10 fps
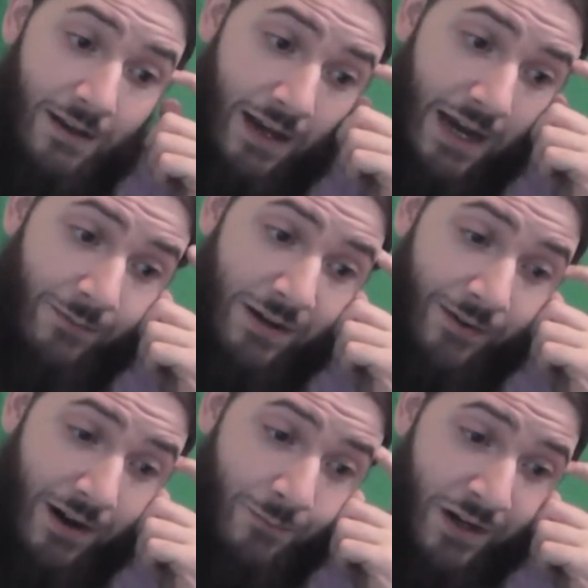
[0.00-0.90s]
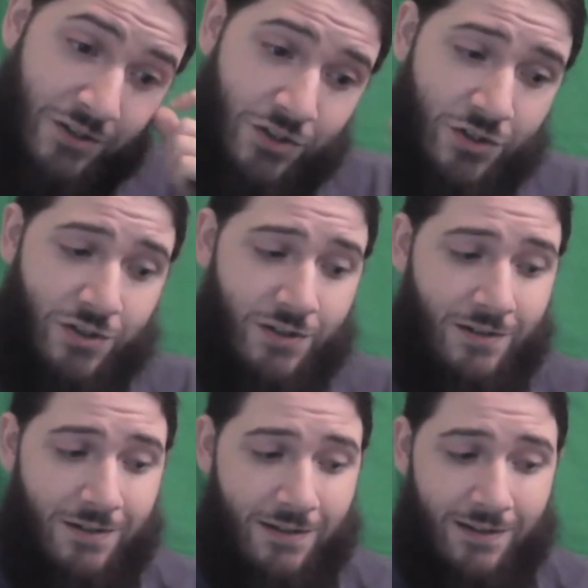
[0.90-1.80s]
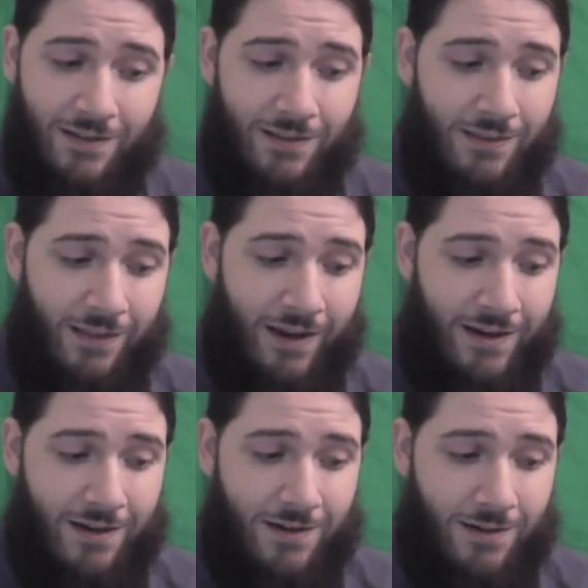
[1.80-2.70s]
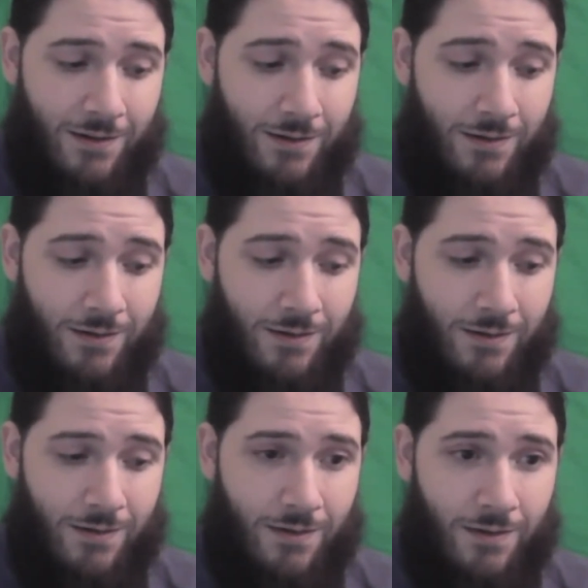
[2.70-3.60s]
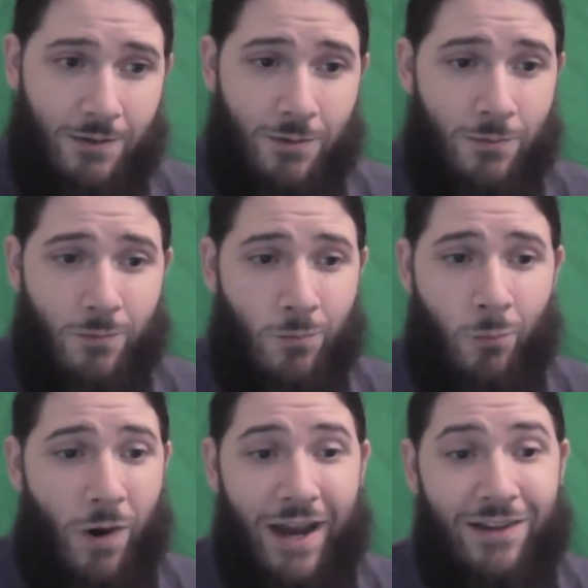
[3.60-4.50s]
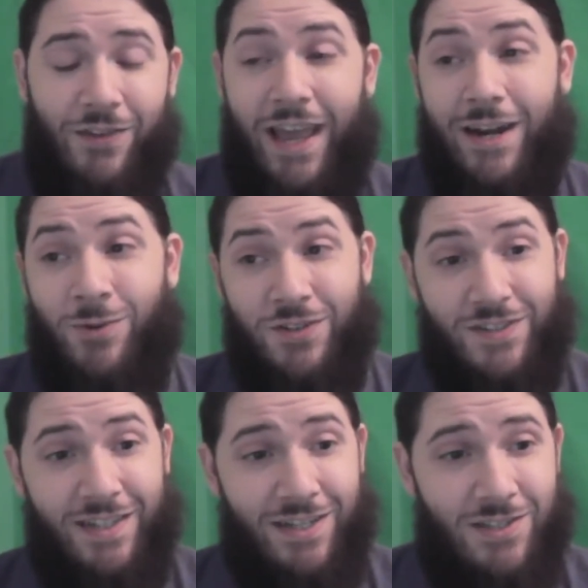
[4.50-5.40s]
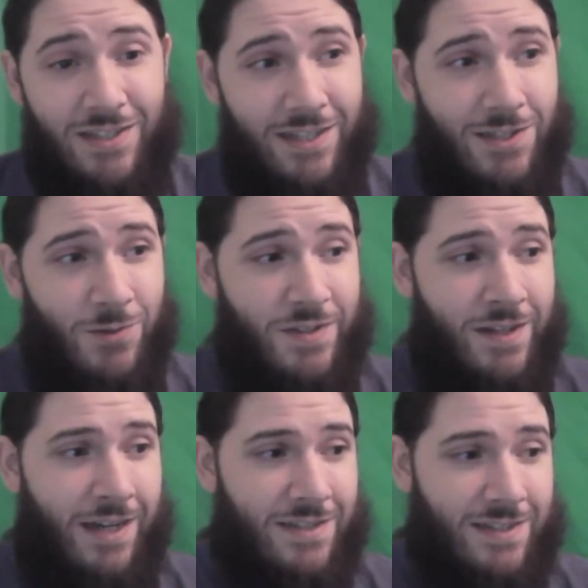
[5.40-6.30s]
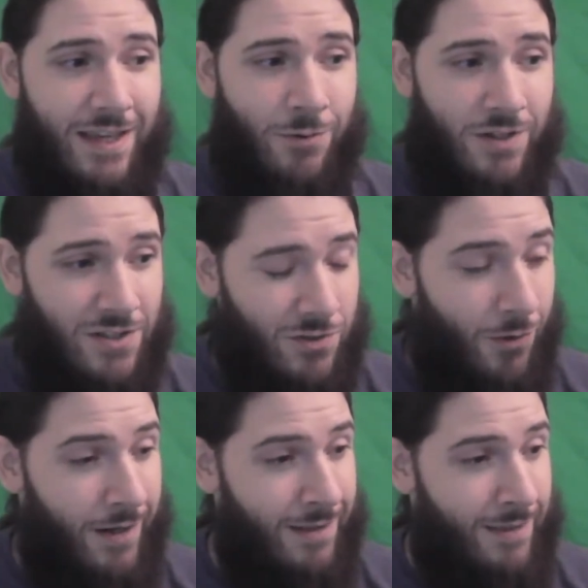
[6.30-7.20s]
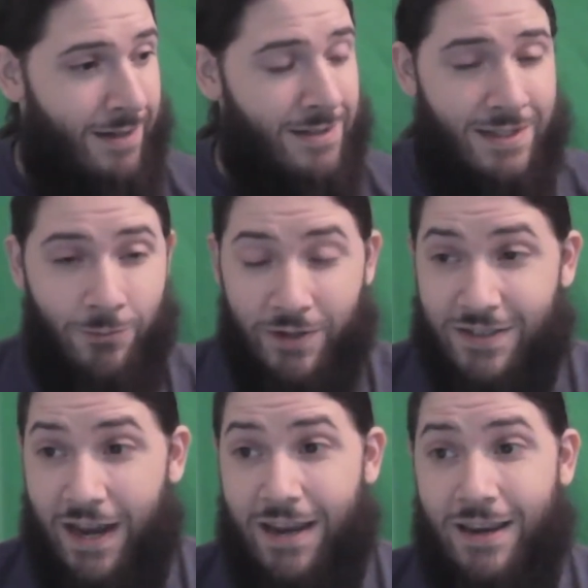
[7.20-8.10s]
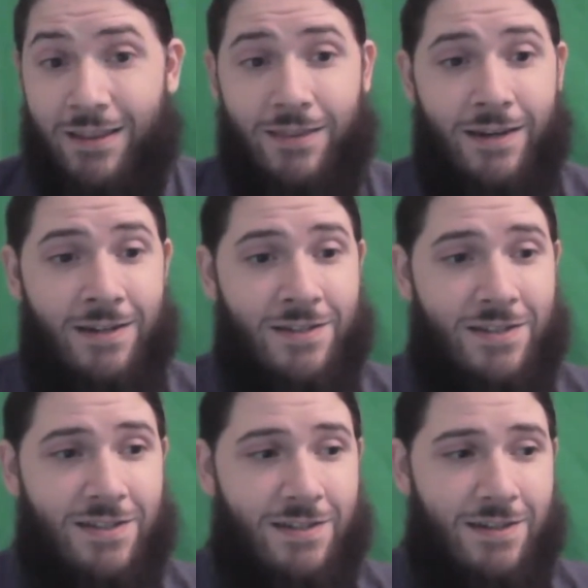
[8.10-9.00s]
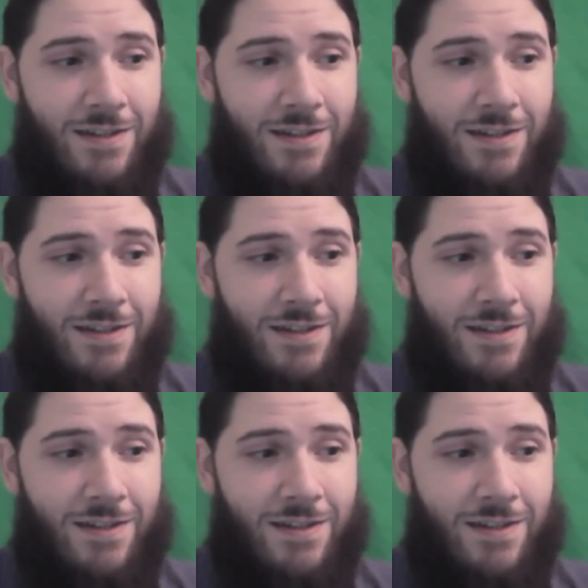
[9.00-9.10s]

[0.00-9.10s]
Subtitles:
much like wild animals. It was nuts. They were destroying things. They were taking things.